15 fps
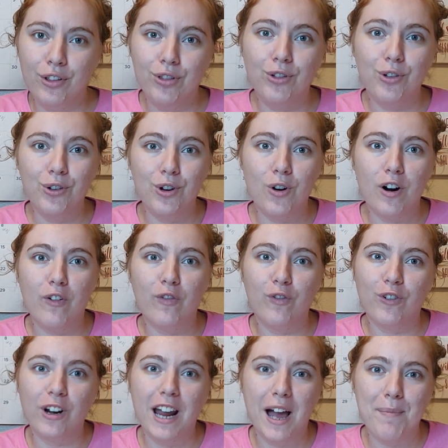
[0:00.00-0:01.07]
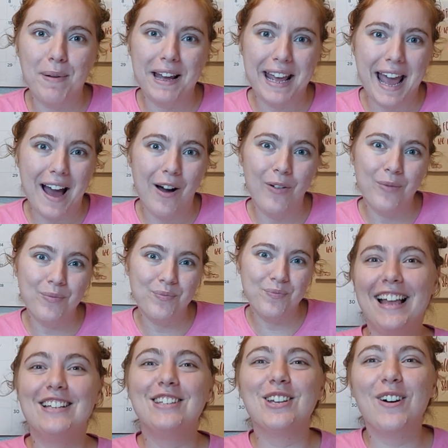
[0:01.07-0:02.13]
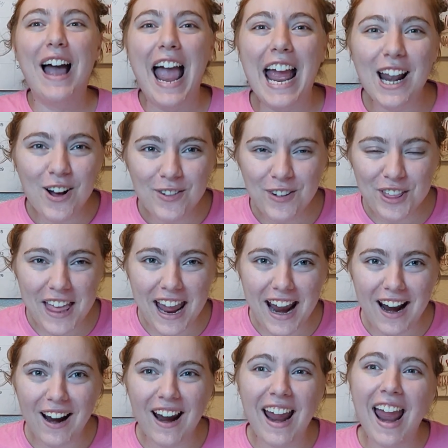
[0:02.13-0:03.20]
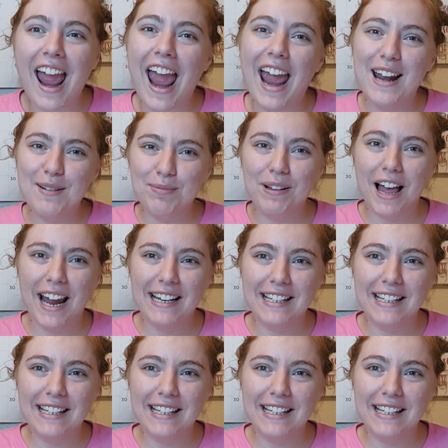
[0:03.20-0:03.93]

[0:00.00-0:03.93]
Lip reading: through your FreeUp account. So head over there and apply